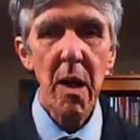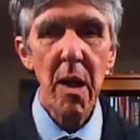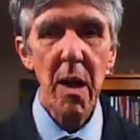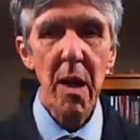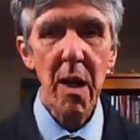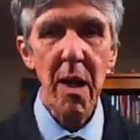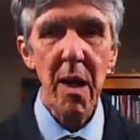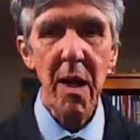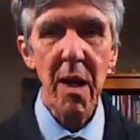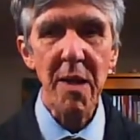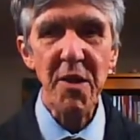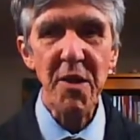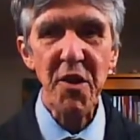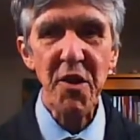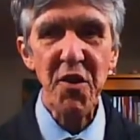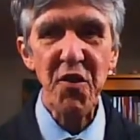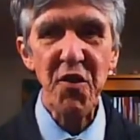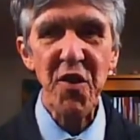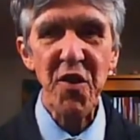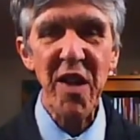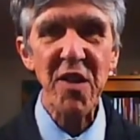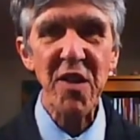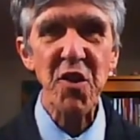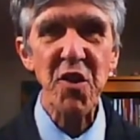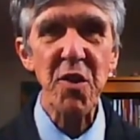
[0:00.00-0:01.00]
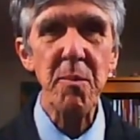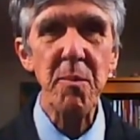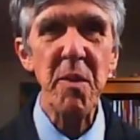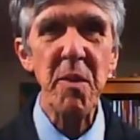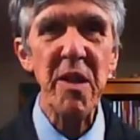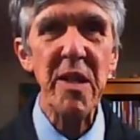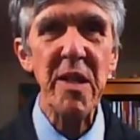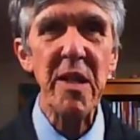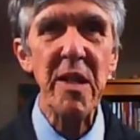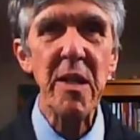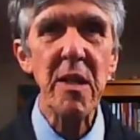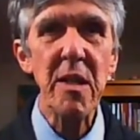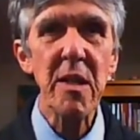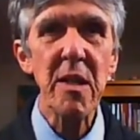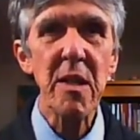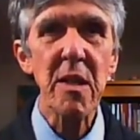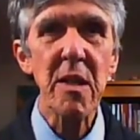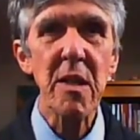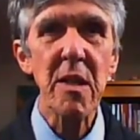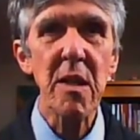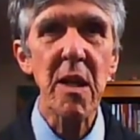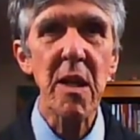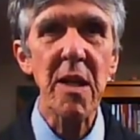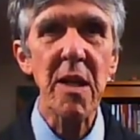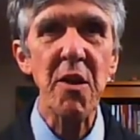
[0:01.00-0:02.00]
And he said to me,
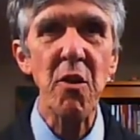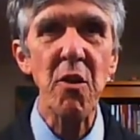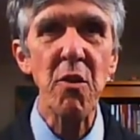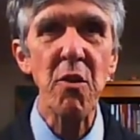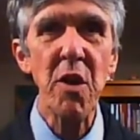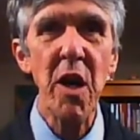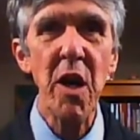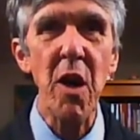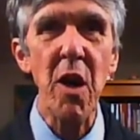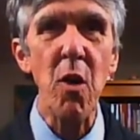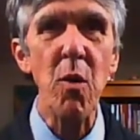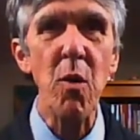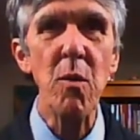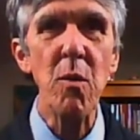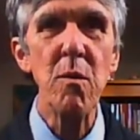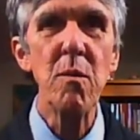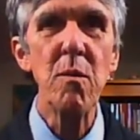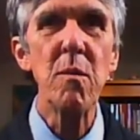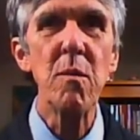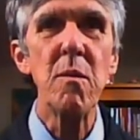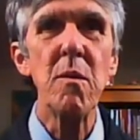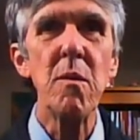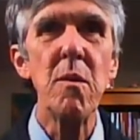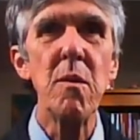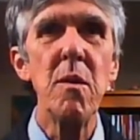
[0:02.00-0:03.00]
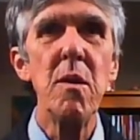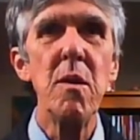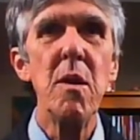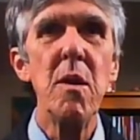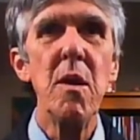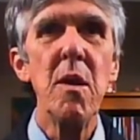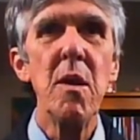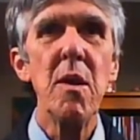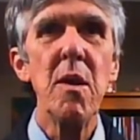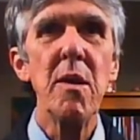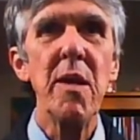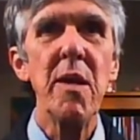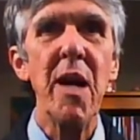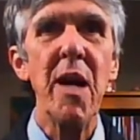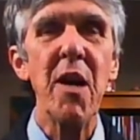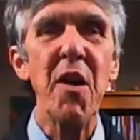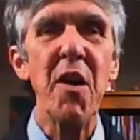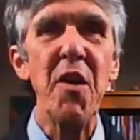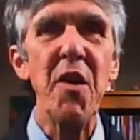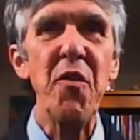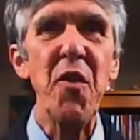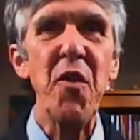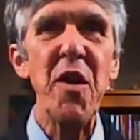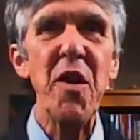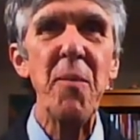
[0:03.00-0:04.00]
I don't know. Now,
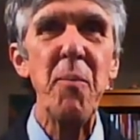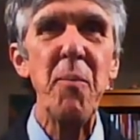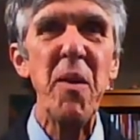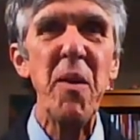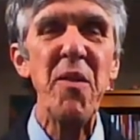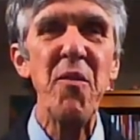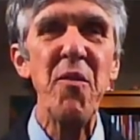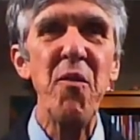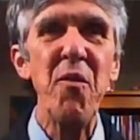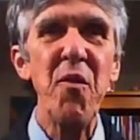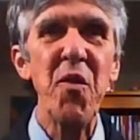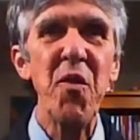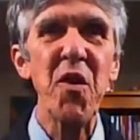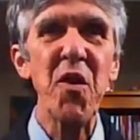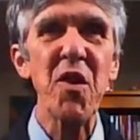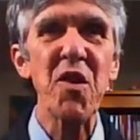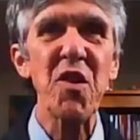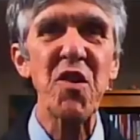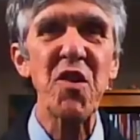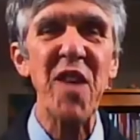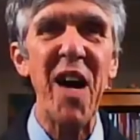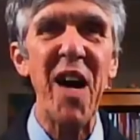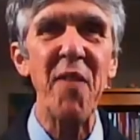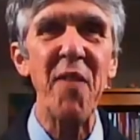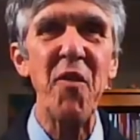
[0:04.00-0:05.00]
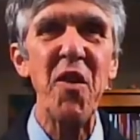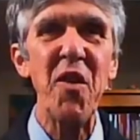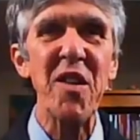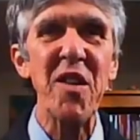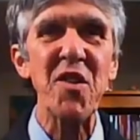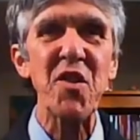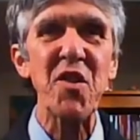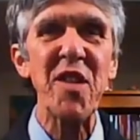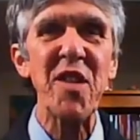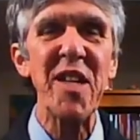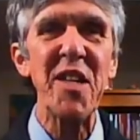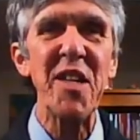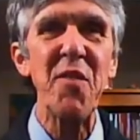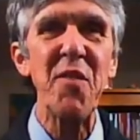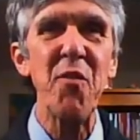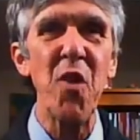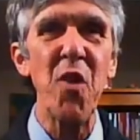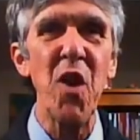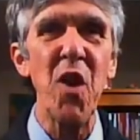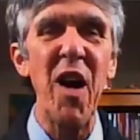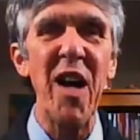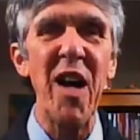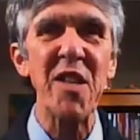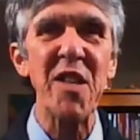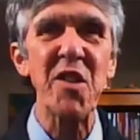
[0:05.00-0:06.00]
if he had studied
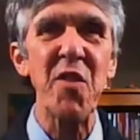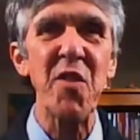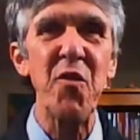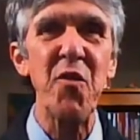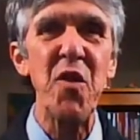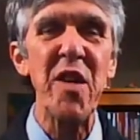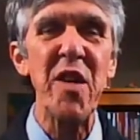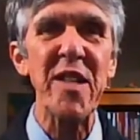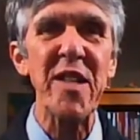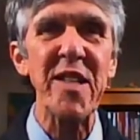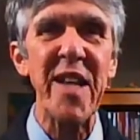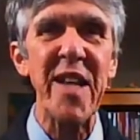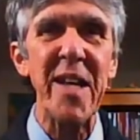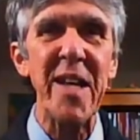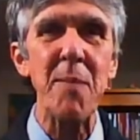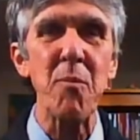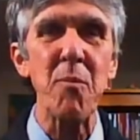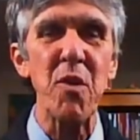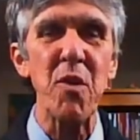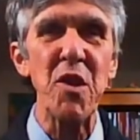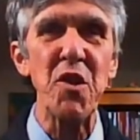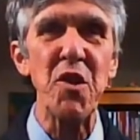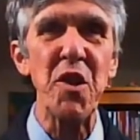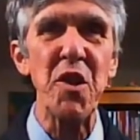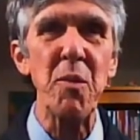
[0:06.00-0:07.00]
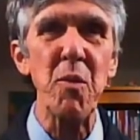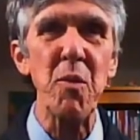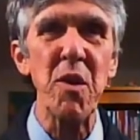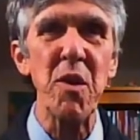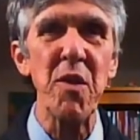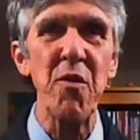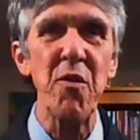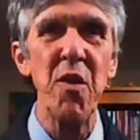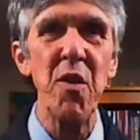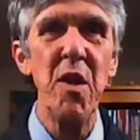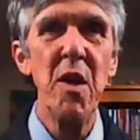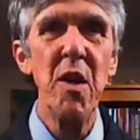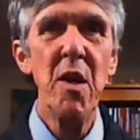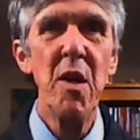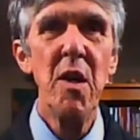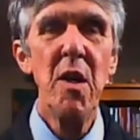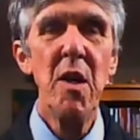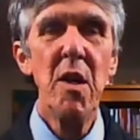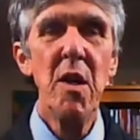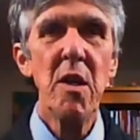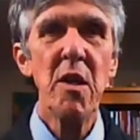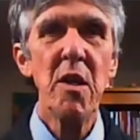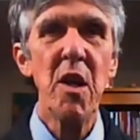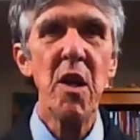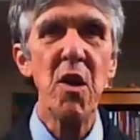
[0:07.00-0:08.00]
philosophy at Cambridge, he would have
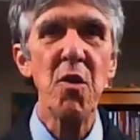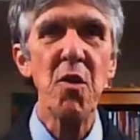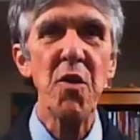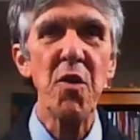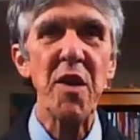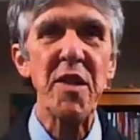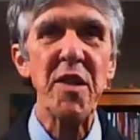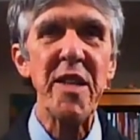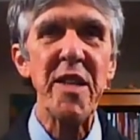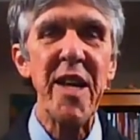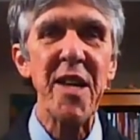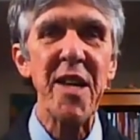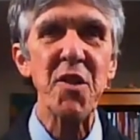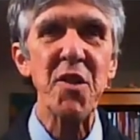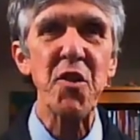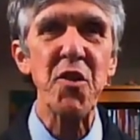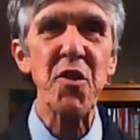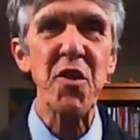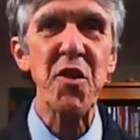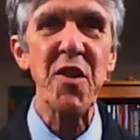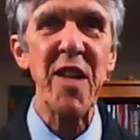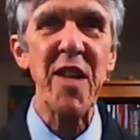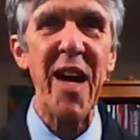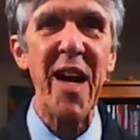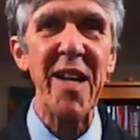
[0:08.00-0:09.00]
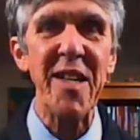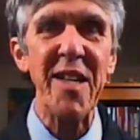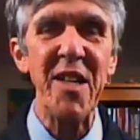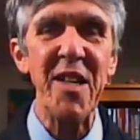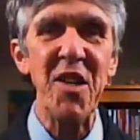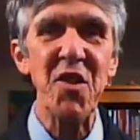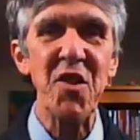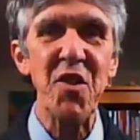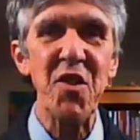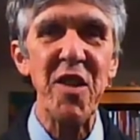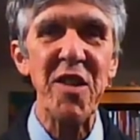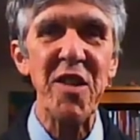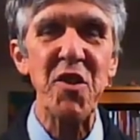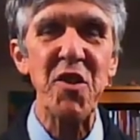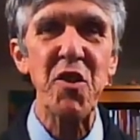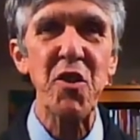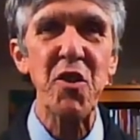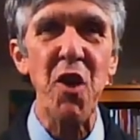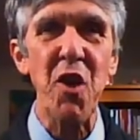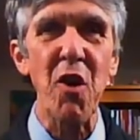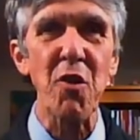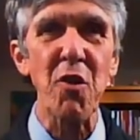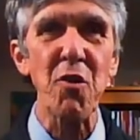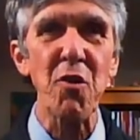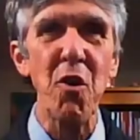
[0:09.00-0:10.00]
known that the answer to that is it's
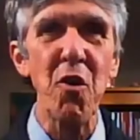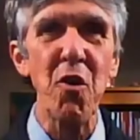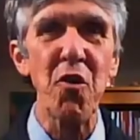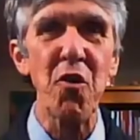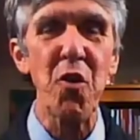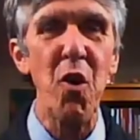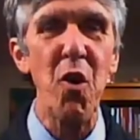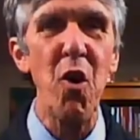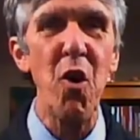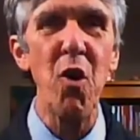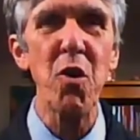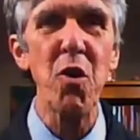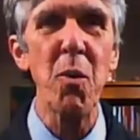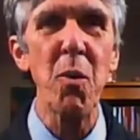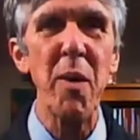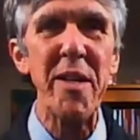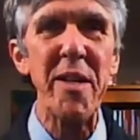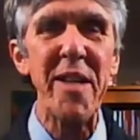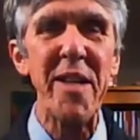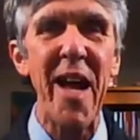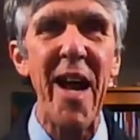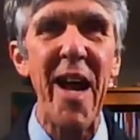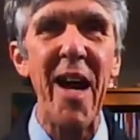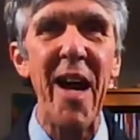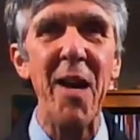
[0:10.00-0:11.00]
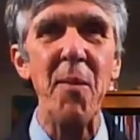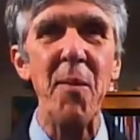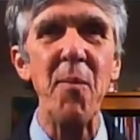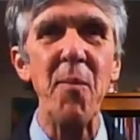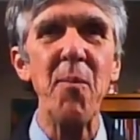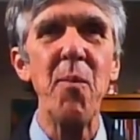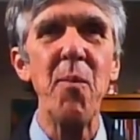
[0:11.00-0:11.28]
turtles all the way down.